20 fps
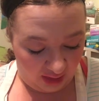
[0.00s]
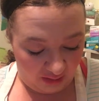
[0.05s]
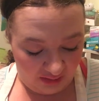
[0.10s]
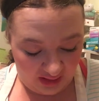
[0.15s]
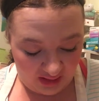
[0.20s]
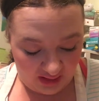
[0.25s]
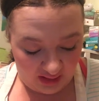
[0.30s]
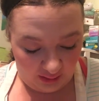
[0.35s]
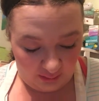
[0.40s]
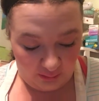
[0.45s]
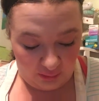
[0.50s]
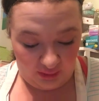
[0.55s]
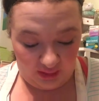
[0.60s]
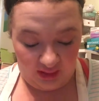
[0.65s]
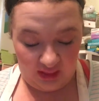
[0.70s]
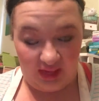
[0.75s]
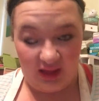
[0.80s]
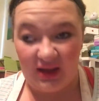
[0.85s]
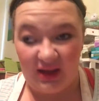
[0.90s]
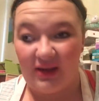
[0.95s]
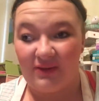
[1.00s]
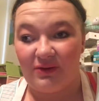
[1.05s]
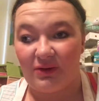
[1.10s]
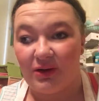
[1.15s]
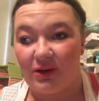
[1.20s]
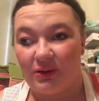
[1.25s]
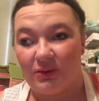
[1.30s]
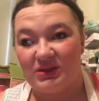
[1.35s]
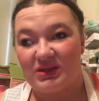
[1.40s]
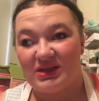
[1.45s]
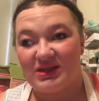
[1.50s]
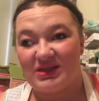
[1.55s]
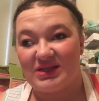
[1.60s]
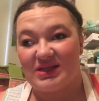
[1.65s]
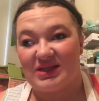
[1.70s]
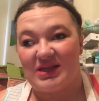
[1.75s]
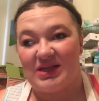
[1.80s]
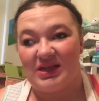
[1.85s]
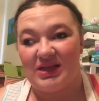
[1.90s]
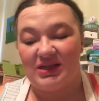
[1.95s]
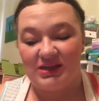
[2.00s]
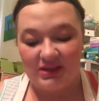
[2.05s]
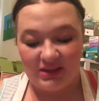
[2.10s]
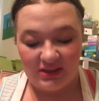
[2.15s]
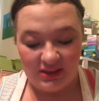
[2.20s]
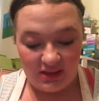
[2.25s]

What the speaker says: makeup brands I ever owned as a kid.